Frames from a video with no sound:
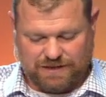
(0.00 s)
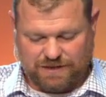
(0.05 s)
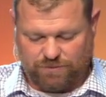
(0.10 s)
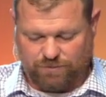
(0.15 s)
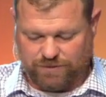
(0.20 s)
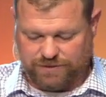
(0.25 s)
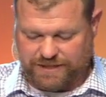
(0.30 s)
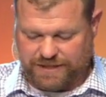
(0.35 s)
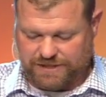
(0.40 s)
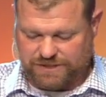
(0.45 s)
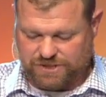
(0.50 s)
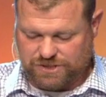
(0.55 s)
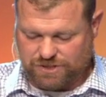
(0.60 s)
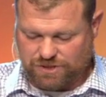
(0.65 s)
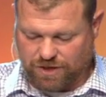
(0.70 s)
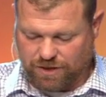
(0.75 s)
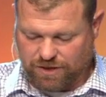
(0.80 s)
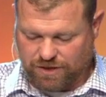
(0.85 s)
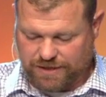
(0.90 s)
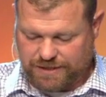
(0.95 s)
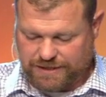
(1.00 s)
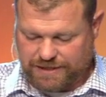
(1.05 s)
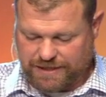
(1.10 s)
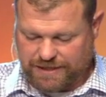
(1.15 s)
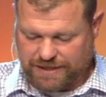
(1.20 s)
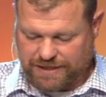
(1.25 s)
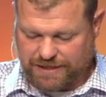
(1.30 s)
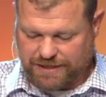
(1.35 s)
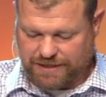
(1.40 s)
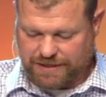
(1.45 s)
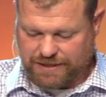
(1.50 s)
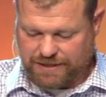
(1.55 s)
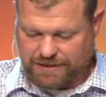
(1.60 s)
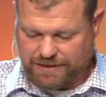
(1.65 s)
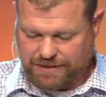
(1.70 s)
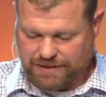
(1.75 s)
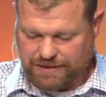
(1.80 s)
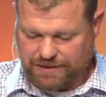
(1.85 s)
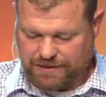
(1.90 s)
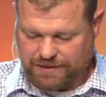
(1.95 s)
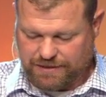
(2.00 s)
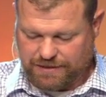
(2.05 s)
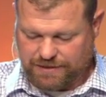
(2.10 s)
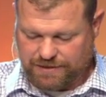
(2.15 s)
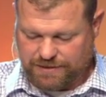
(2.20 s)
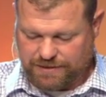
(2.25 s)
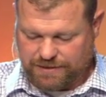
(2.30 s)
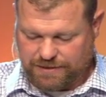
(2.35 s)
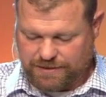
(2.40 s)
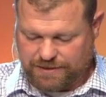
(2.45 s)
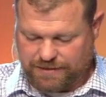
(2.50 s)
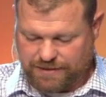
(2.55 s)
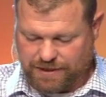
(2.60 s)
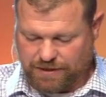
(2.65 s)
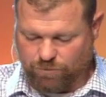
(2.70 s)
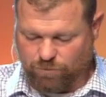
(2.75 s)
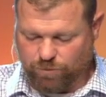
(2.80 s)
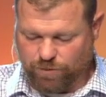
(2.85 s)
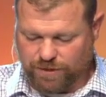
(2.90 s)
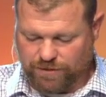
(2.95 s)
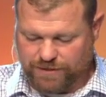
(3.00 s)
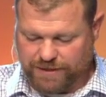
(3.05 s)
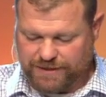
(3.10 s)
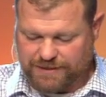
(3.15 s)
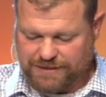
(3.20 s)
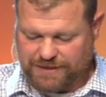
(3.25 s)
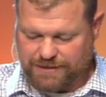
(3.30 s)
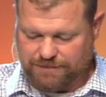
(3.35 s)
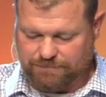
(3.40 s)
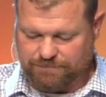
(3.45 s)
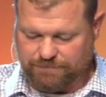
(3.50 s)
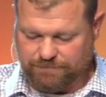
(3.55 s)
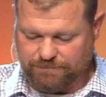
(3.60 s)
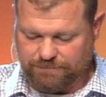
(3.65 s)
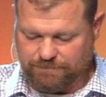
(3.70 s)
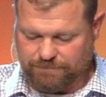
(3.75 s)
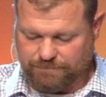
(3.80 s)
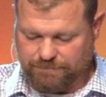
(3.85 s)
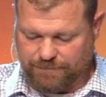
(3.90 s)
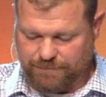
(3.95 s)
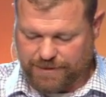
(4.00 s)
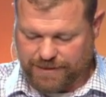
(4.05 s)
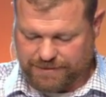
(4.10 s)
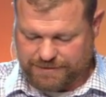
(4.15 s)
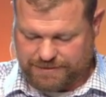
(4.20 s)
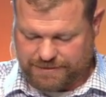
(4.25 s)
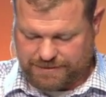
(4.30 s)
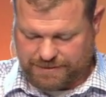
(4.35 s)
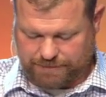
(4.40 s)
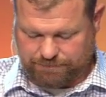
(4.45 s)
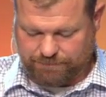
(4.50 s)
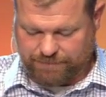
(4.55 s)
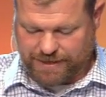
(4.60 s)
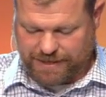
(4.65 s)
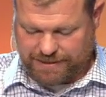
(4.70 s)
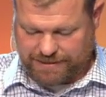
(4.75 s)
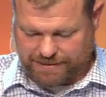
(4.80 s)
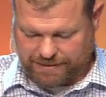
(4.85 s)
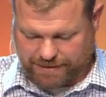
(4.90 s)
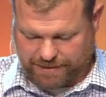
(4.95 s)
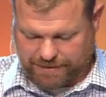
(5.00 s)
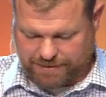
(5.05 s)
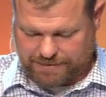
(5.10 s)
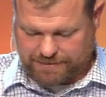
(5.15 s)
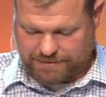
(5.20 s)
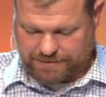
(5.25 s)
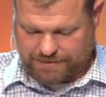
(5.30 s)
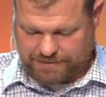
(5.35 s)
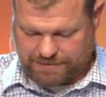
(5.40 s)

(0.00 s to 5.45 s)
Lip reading: When they saw a need, they willingly met it,